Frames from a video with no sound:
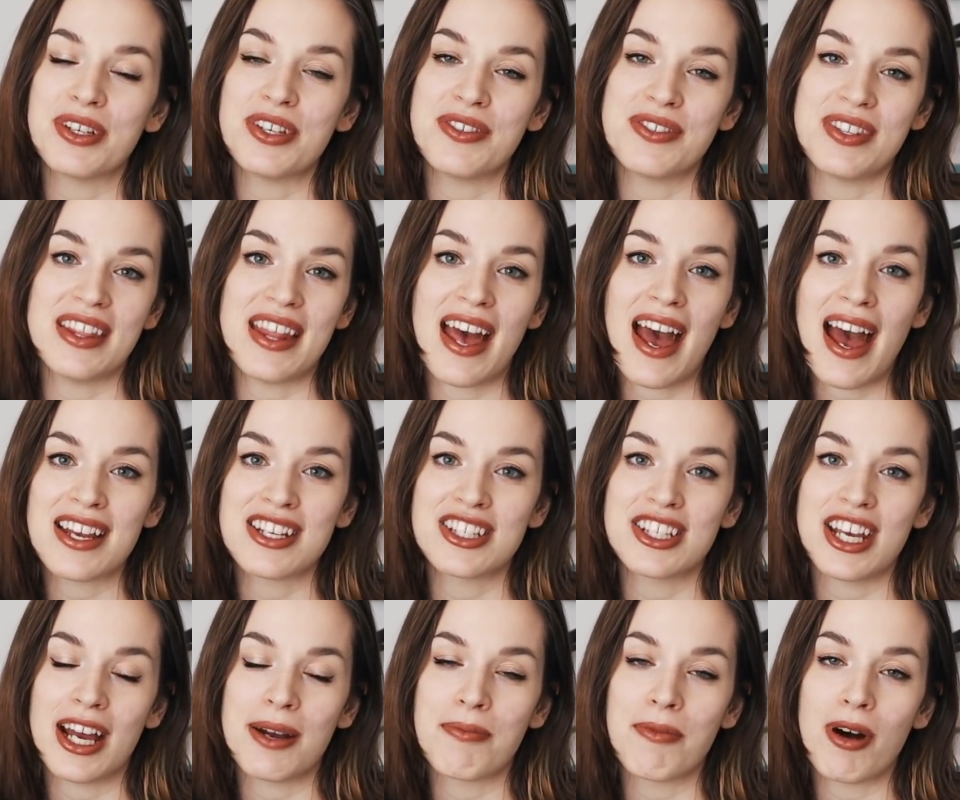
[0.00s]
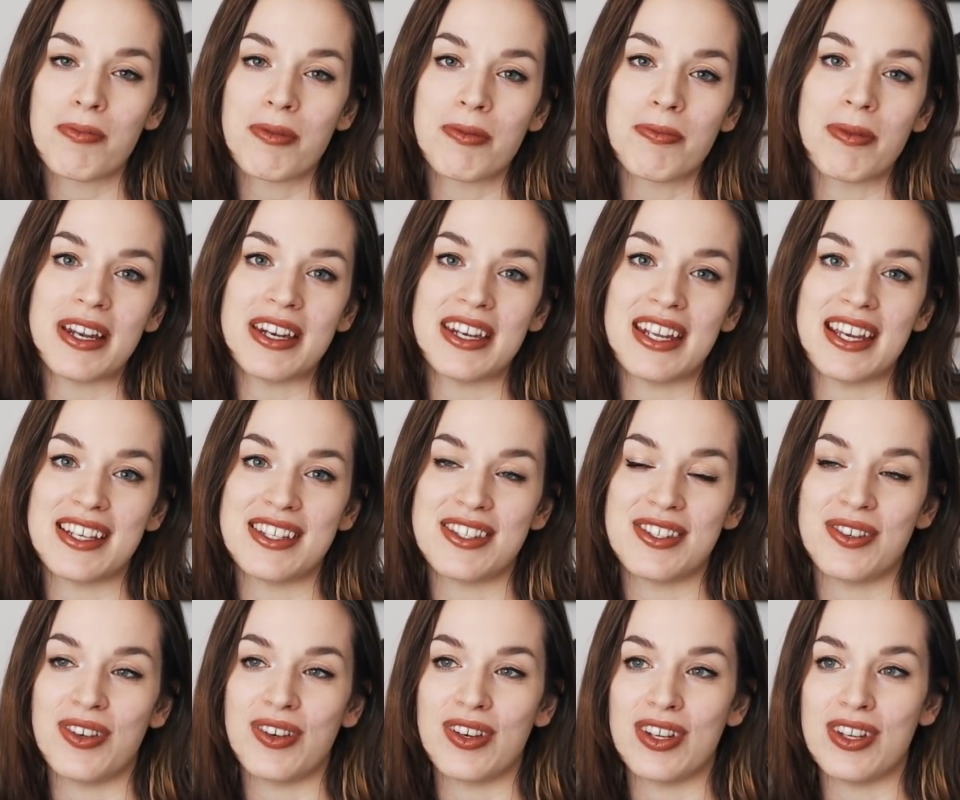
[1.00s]
We're using the hashtag Mama Mondays,
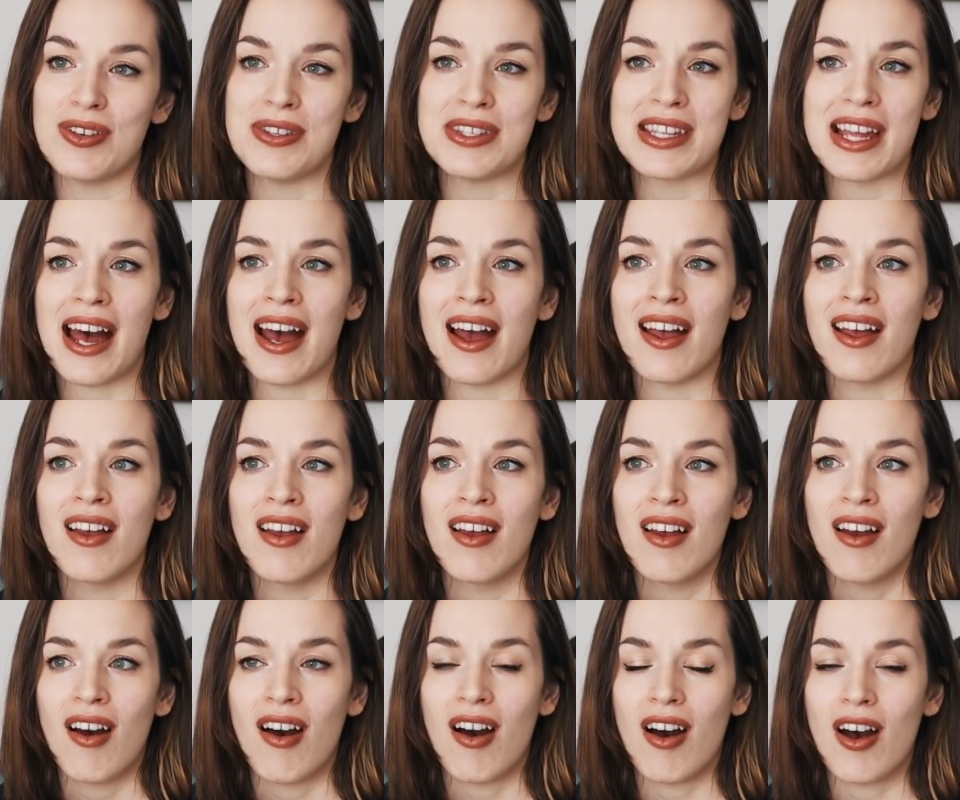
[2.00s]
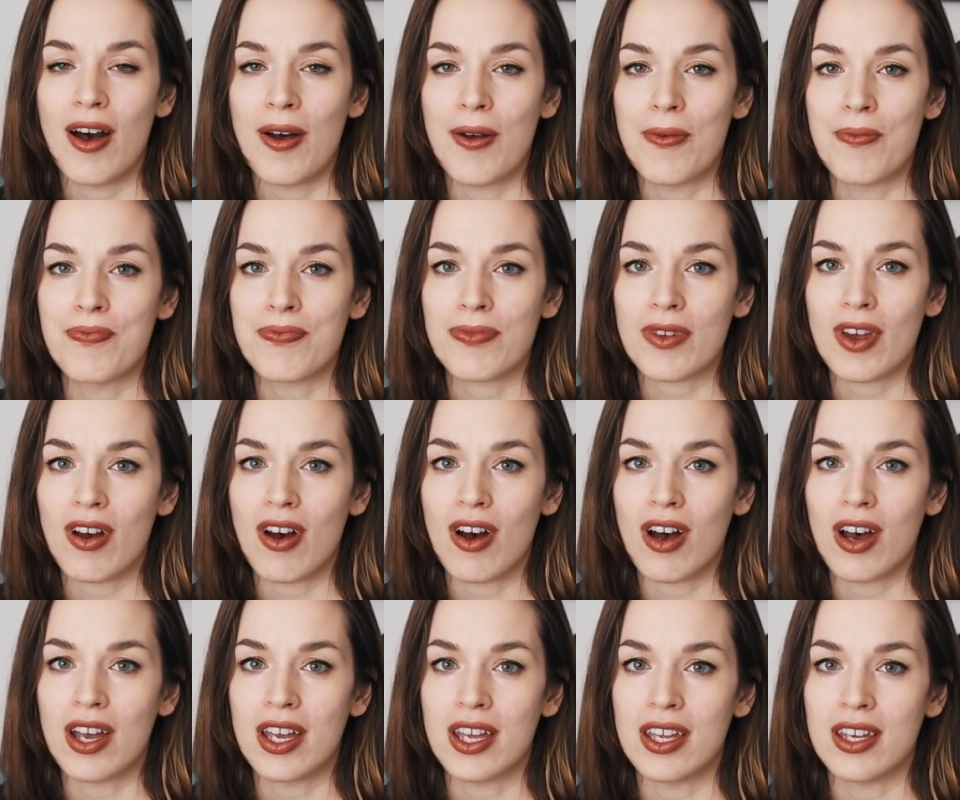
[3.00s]
so you can use that on
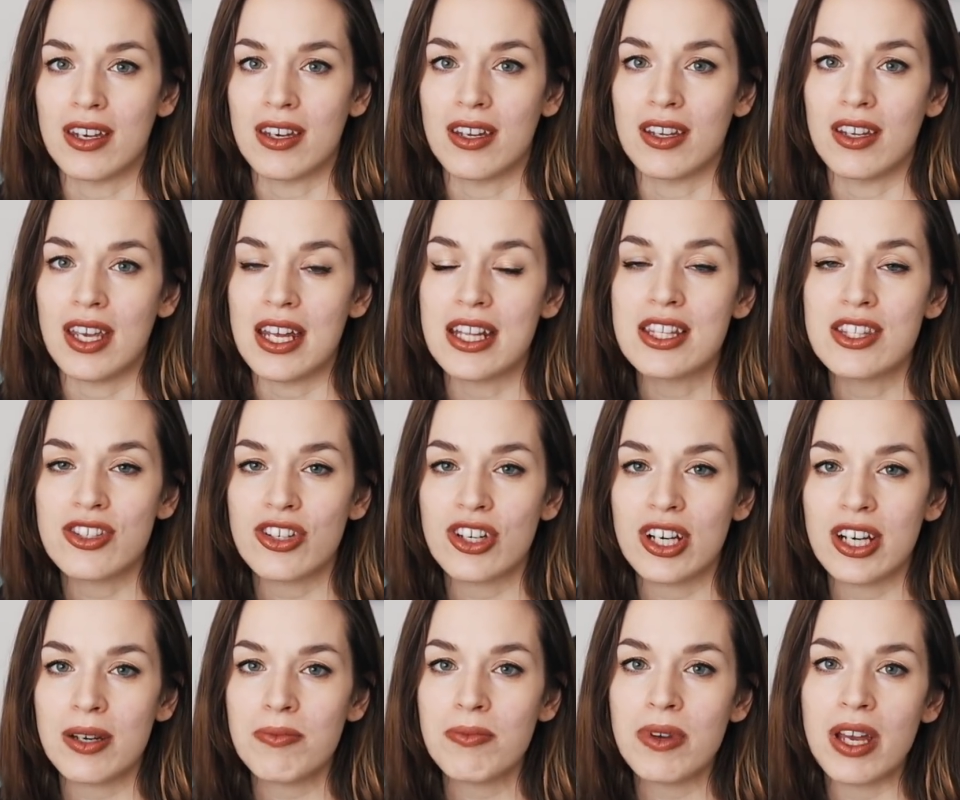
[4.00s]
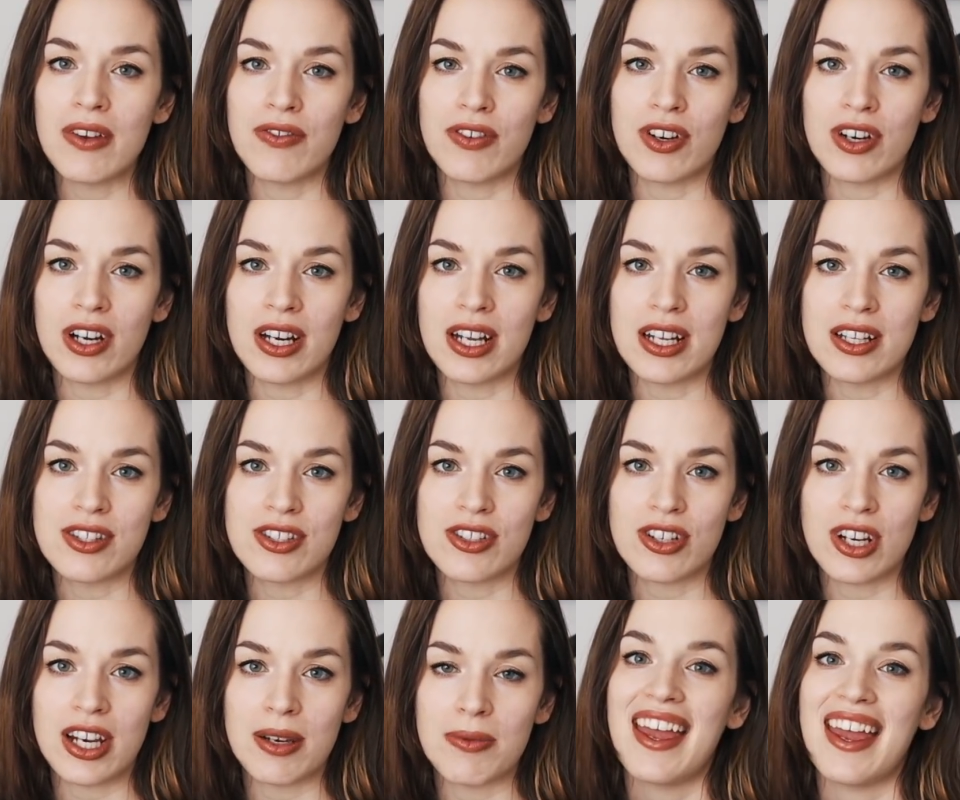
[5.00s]
Instagram if you're on
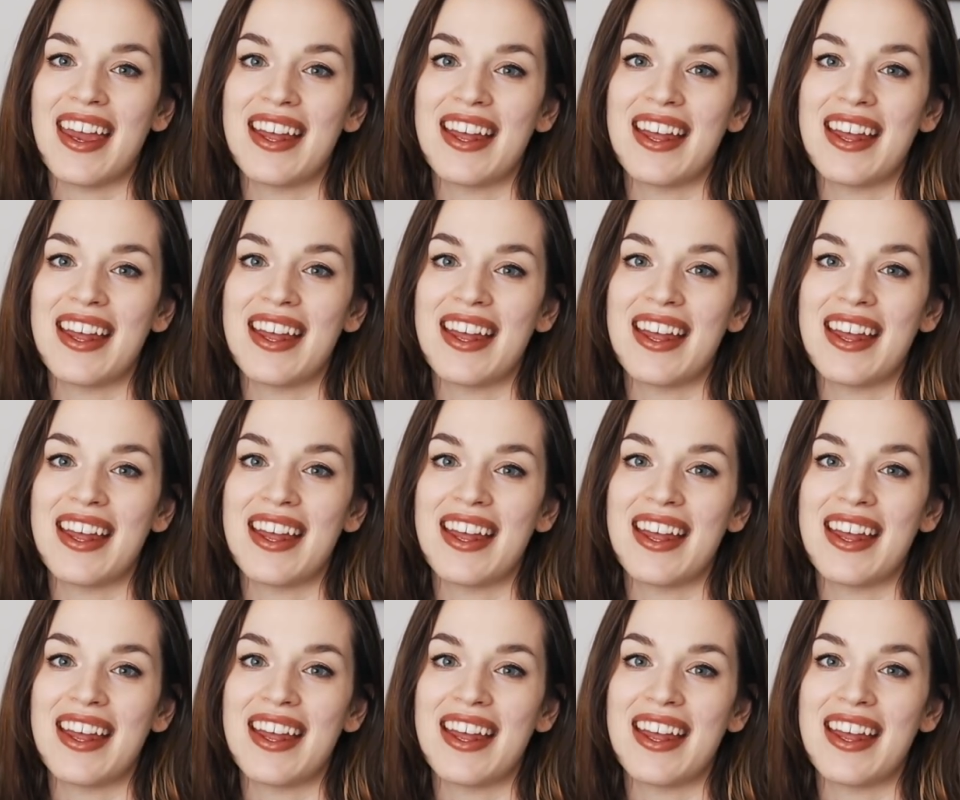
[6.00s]
Instagram.